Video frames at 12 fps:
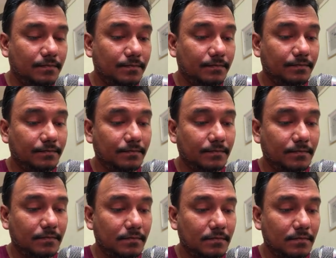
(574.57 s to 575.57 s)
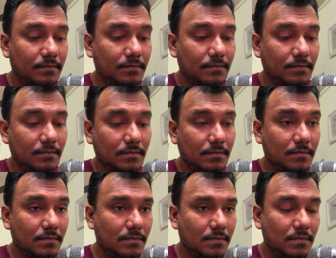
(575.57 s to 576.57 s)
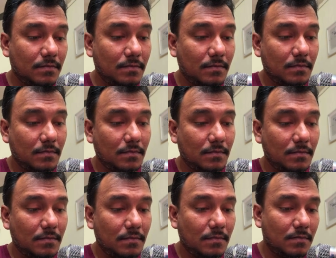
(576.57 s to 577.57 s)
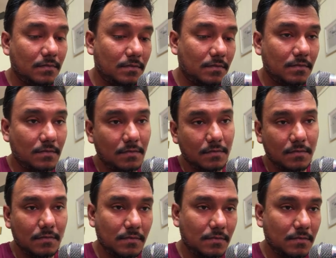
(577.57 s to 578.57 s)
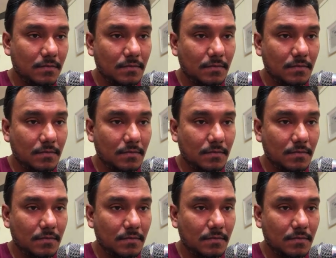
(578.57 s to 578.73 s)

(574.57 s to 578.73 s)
No one is speaking in this clip.